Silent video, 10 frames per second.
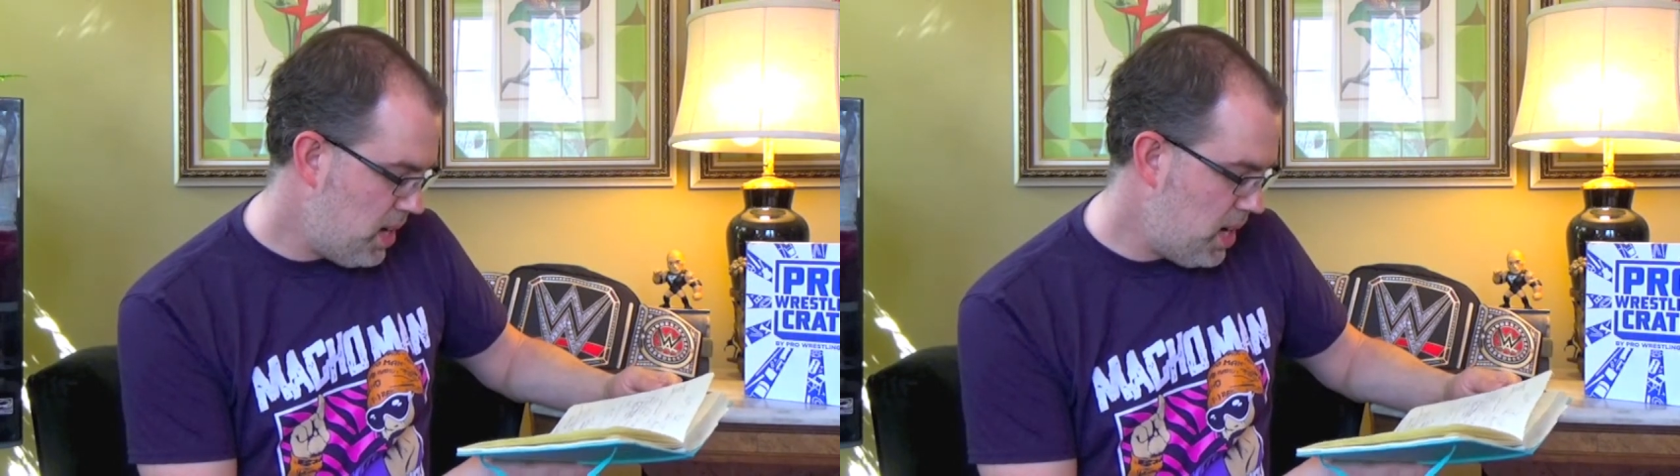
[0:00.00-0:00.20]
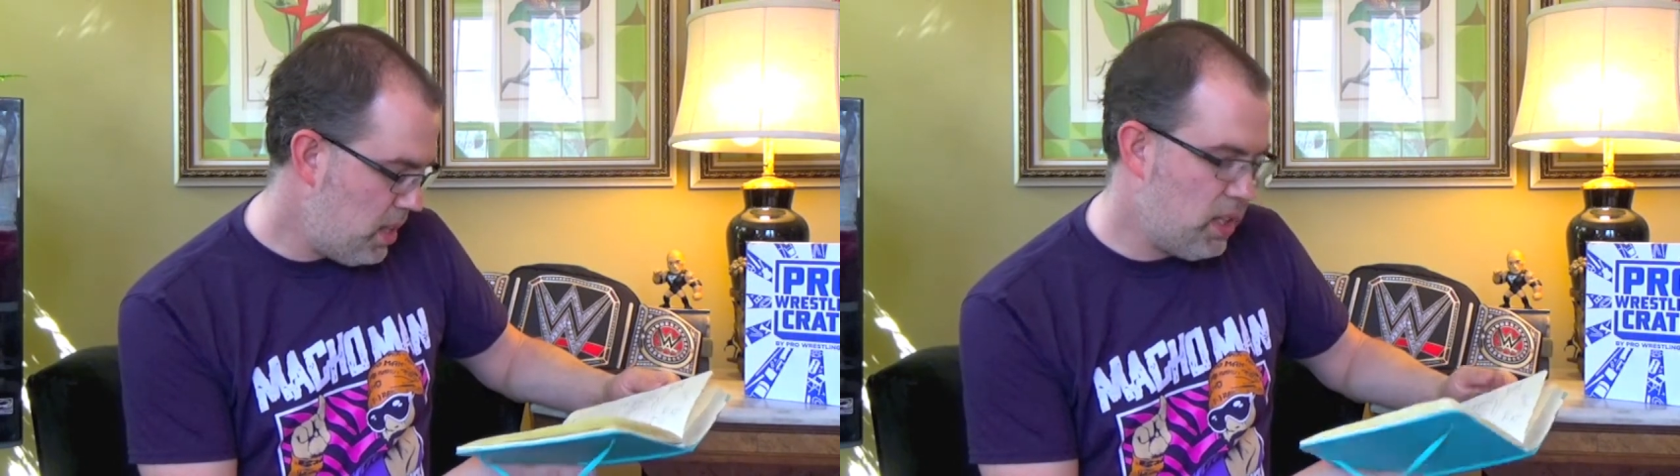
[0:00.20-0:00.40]

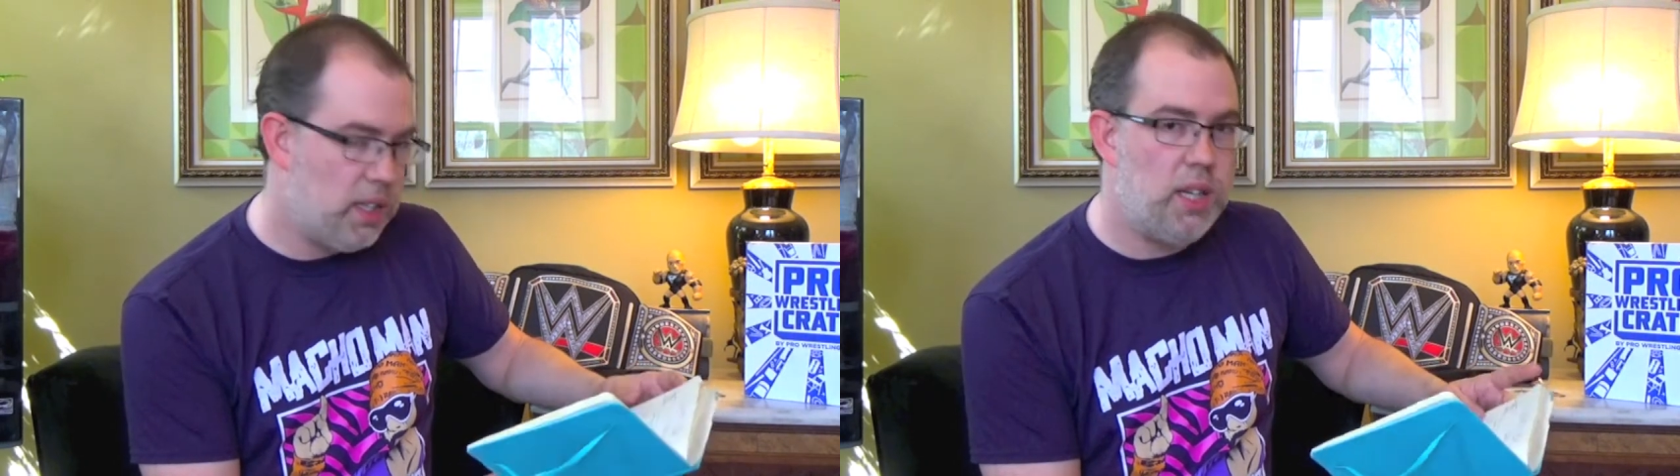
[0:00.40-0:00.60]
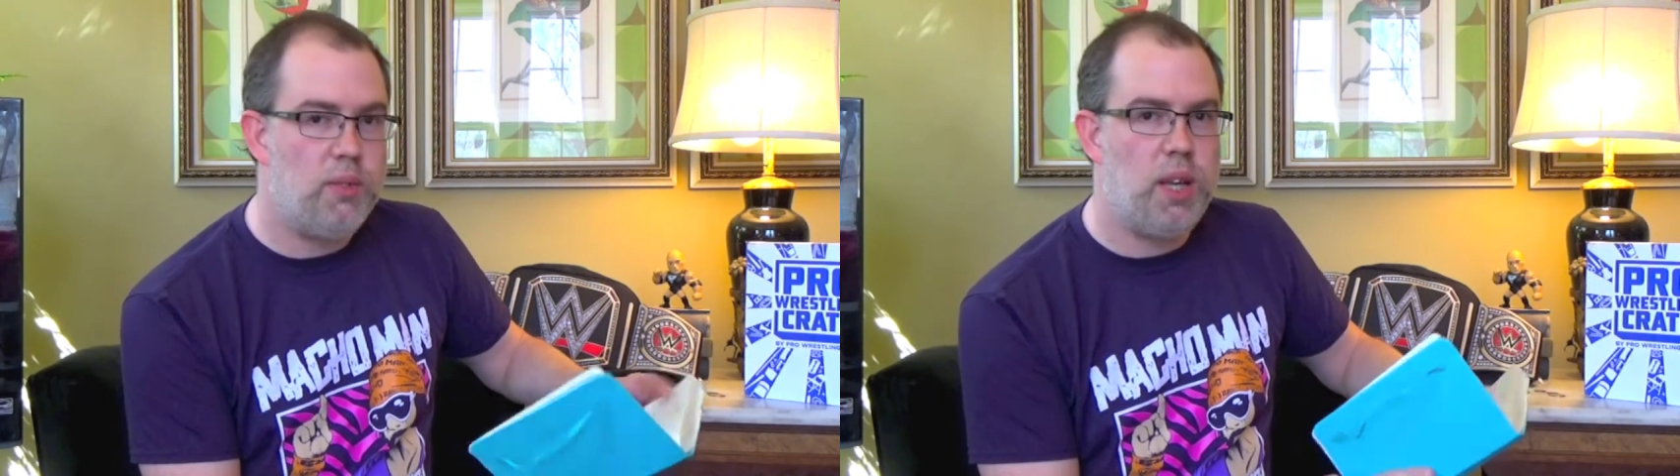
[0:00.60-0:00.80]
And the
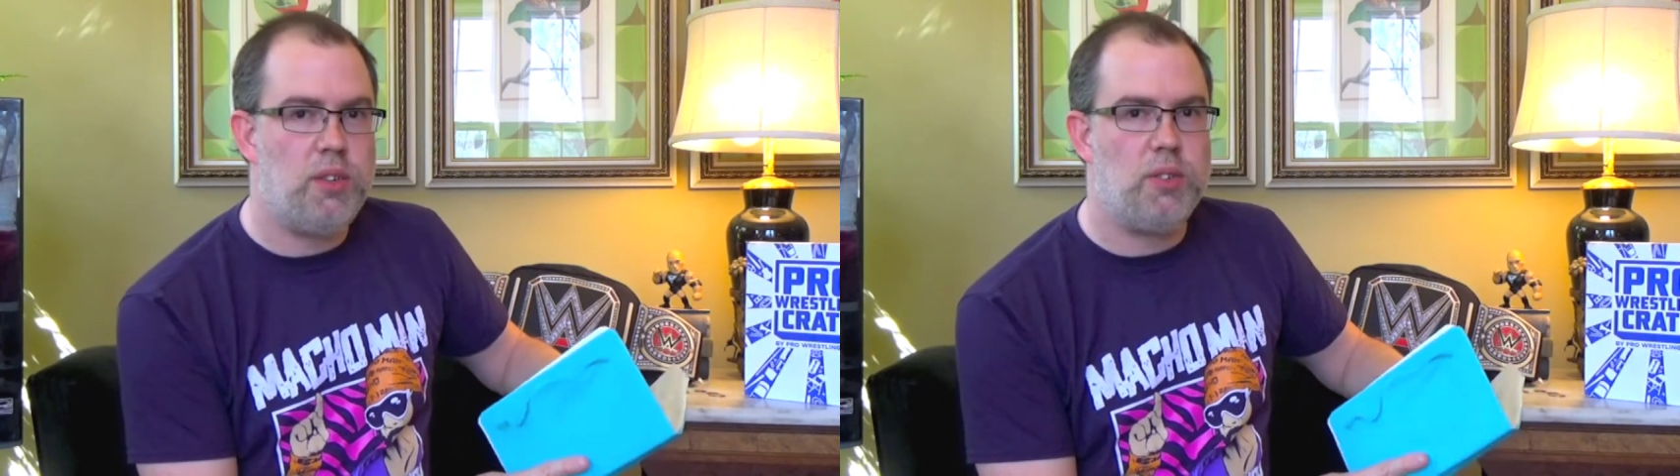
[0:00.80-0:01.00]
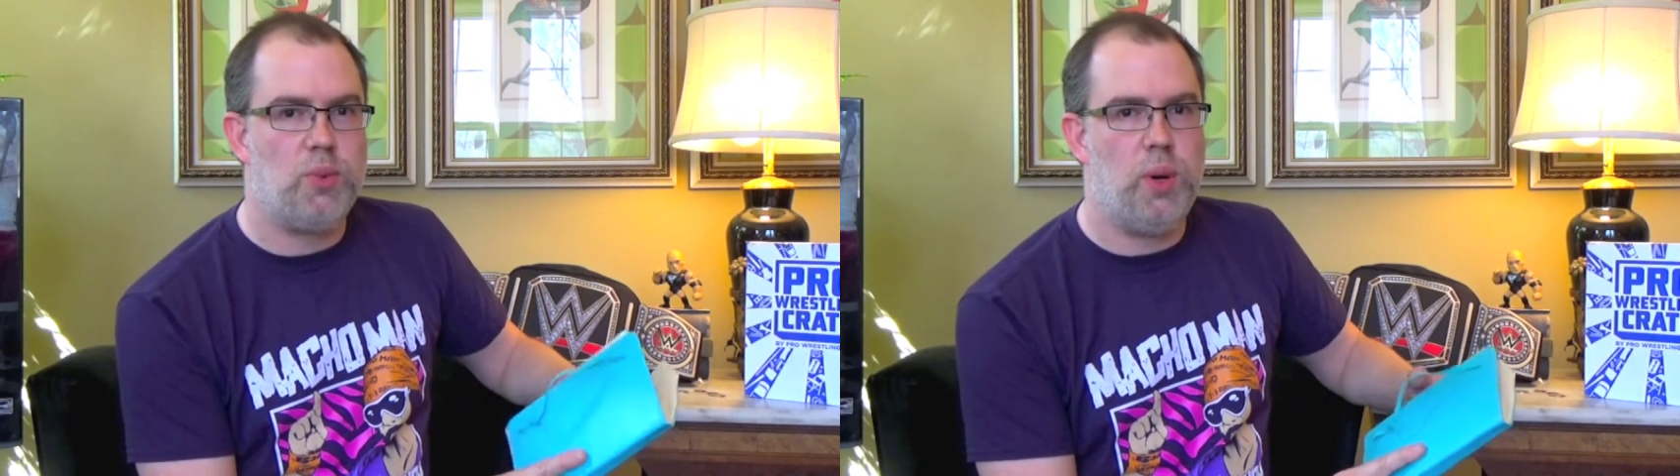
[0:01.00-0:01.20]
League of Nations